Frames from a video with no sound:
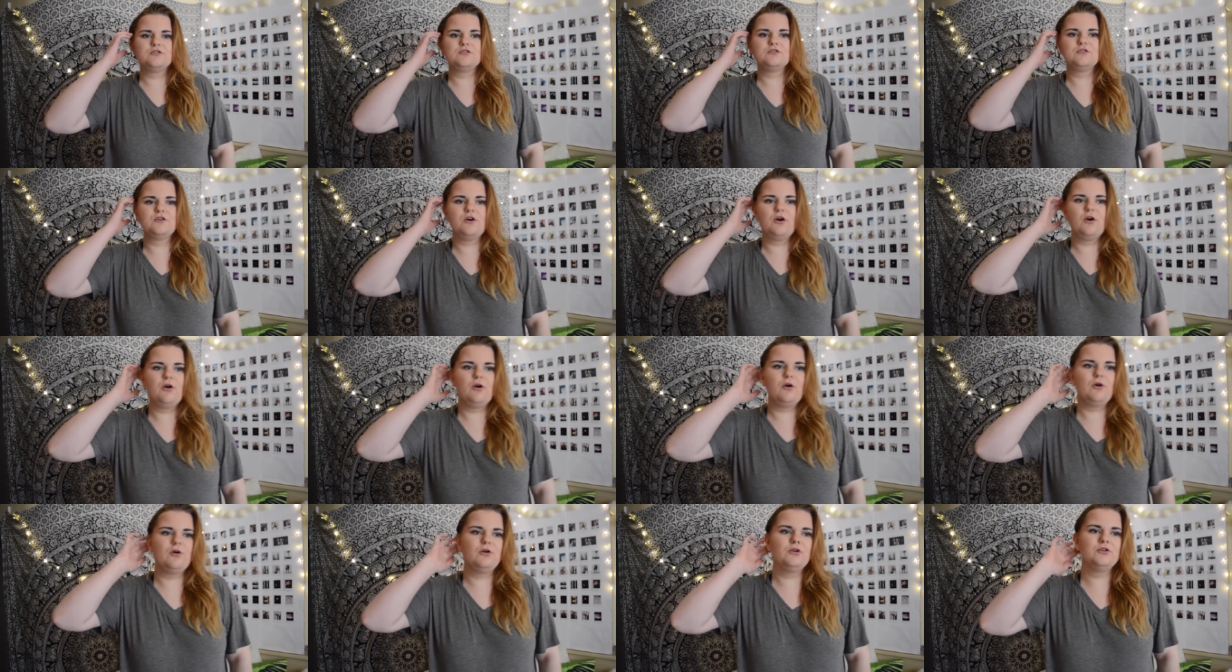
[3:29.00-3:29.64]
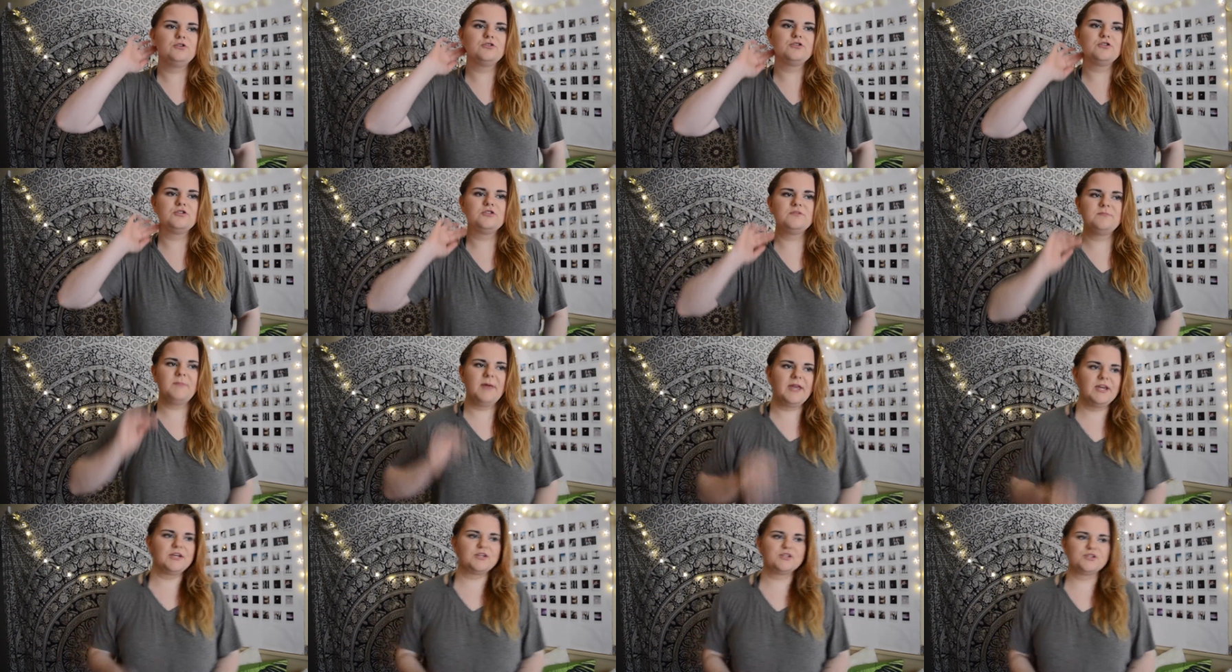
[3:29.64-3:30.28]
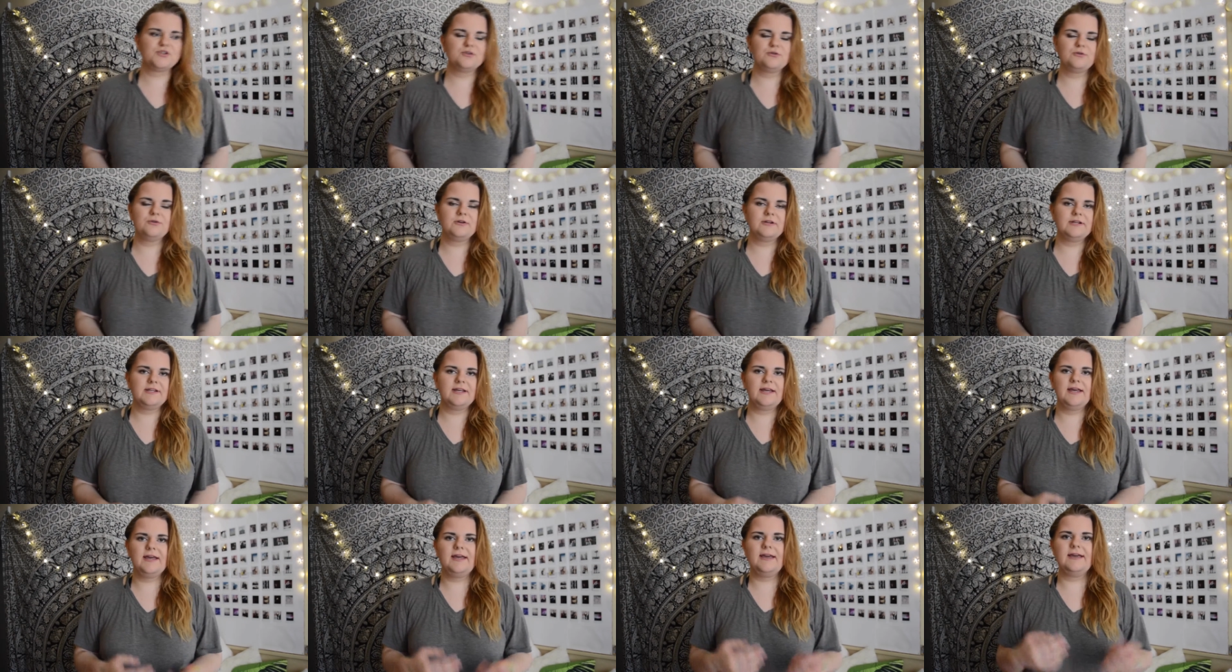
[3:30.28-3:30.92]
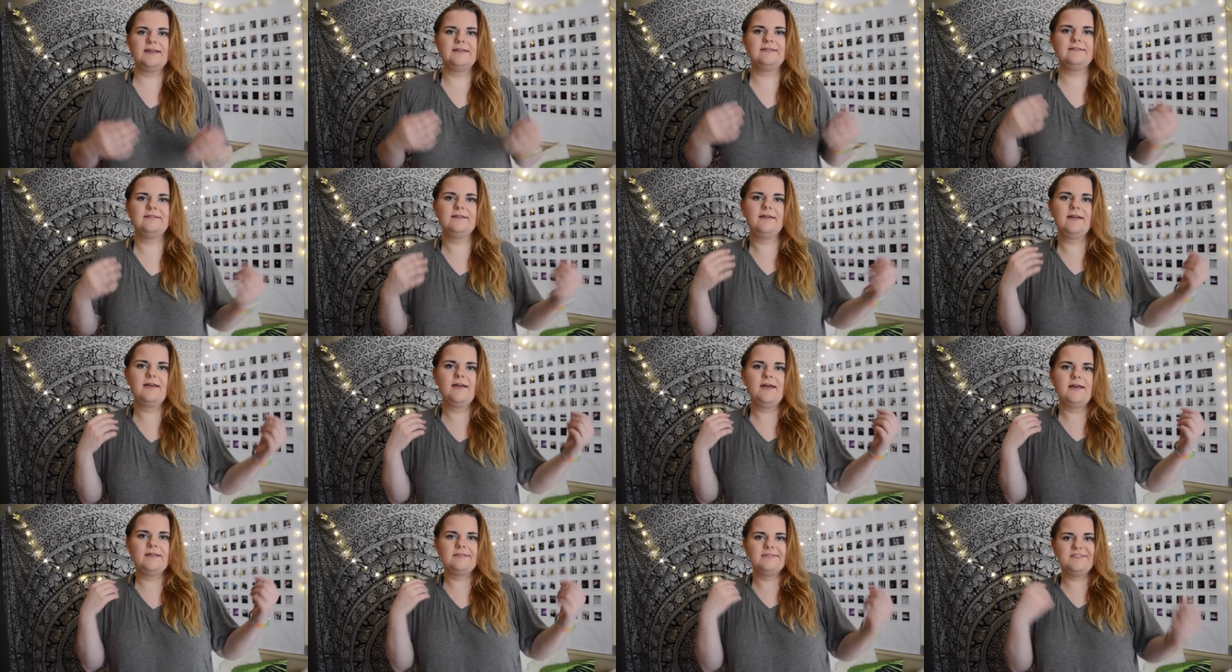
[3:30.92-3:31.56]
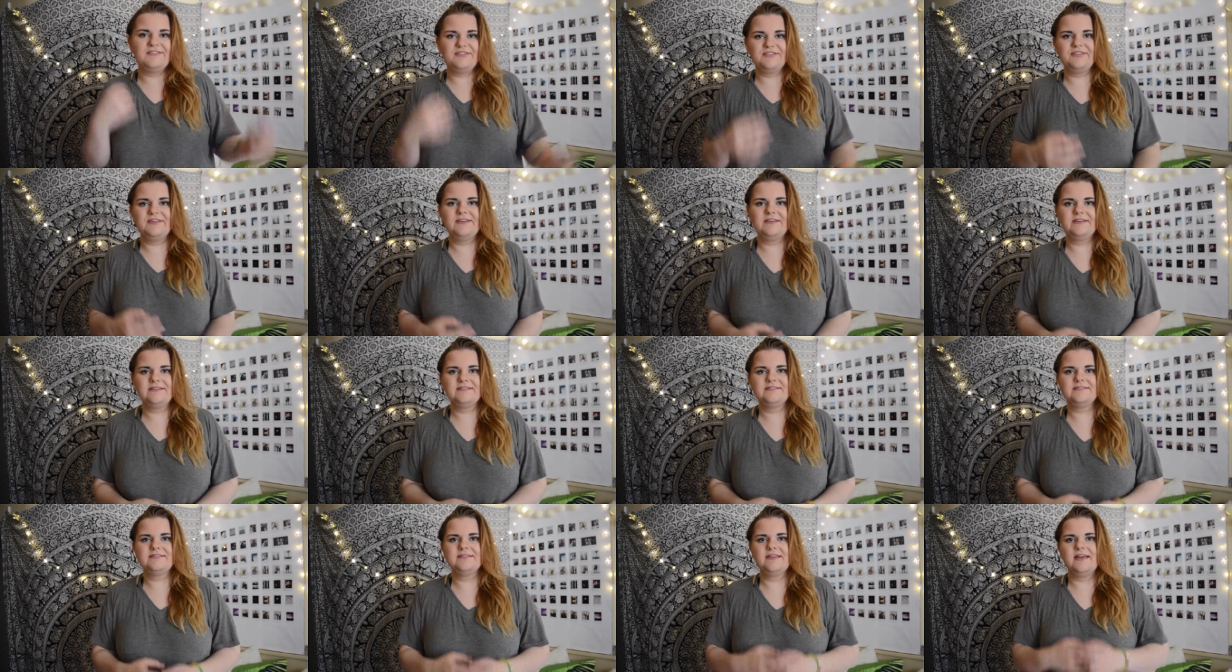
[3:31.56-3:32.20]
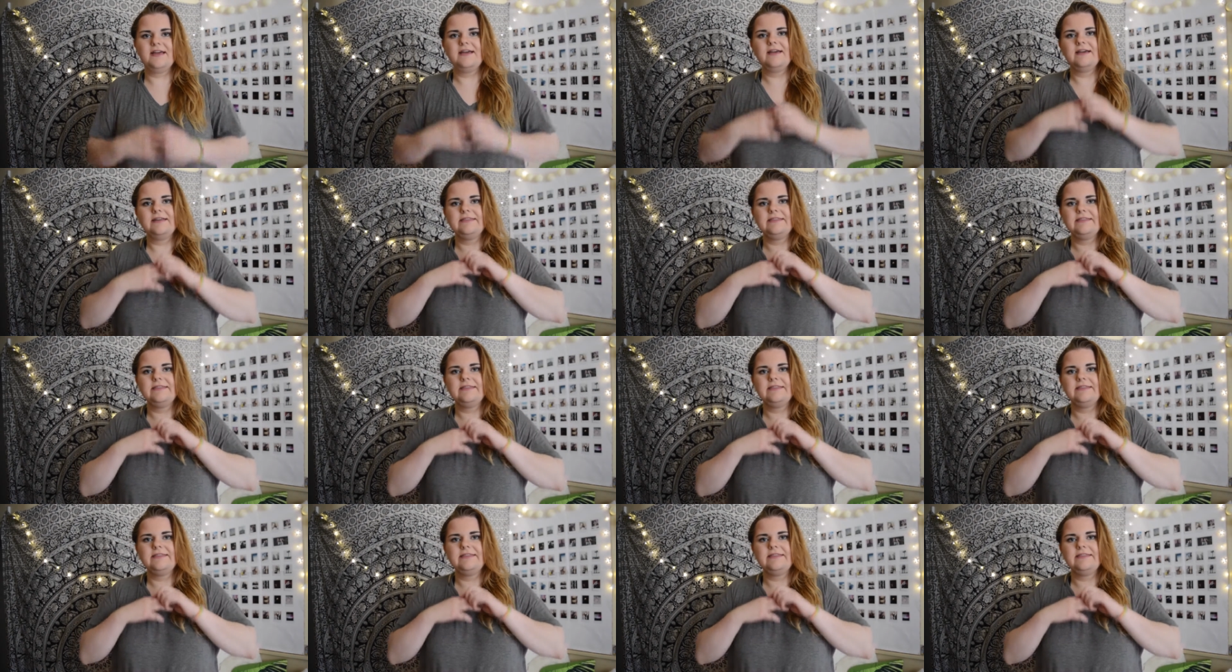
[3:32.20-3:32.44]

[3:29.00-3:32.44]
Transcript: So just make sure that the things